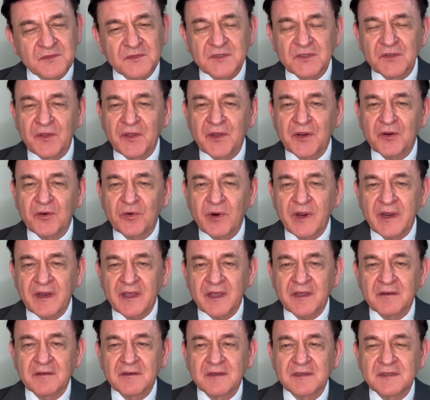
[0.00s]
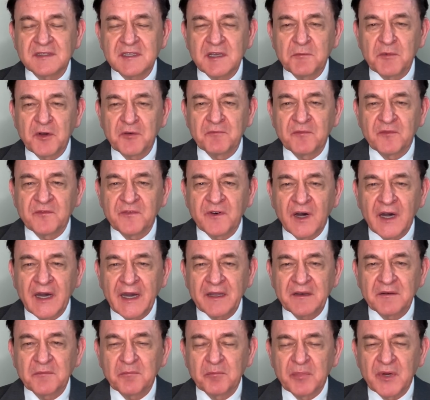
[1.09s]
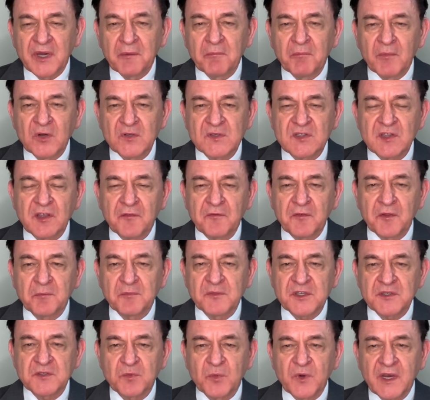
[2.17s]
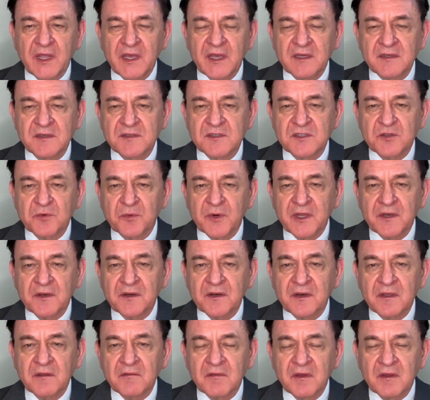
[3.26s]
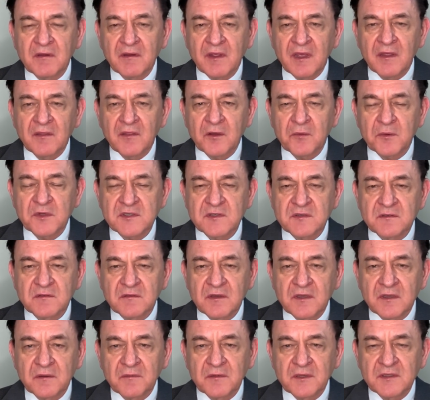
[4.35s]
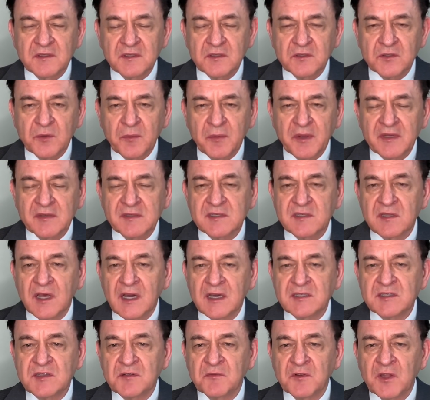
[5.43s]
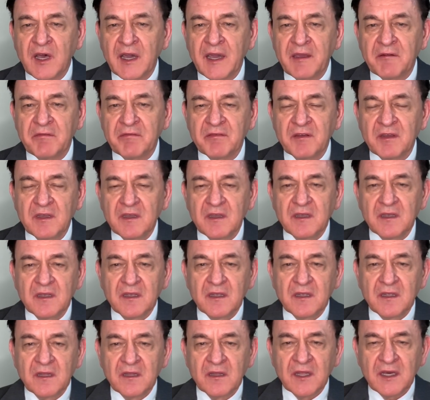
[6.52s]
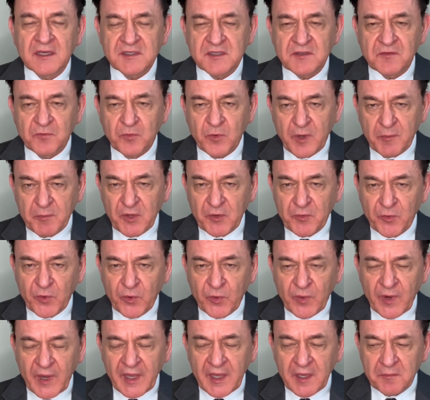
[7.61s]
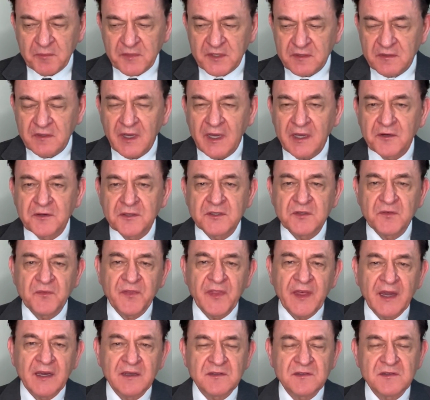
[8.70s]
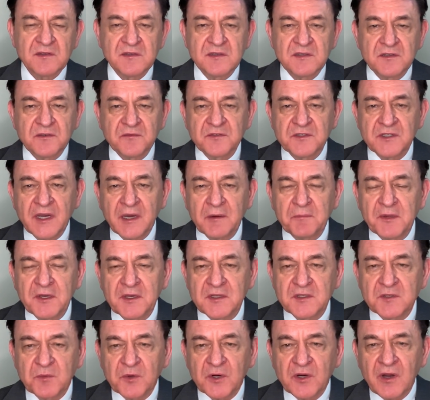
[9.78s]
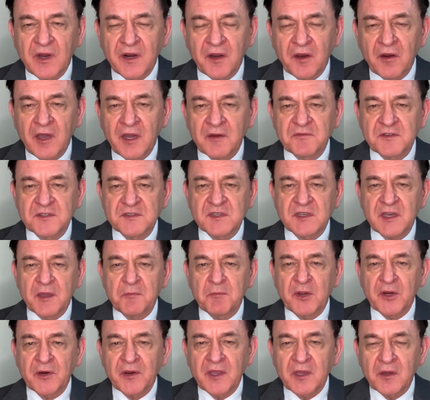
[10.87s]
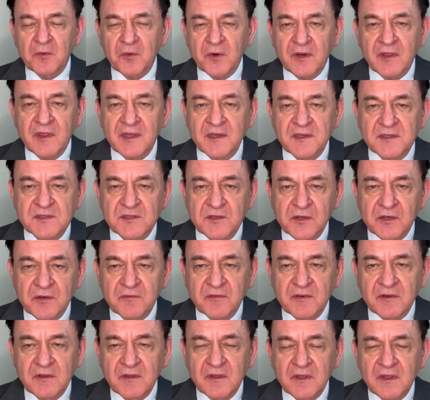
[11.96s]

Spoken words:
to their credit, some of them fought, but most of them just went ahead and surrendered, and there was tremendous loss of life. Lots of women were raped. Hundreds of thousands of Japanese were carted off to Siberia, where they served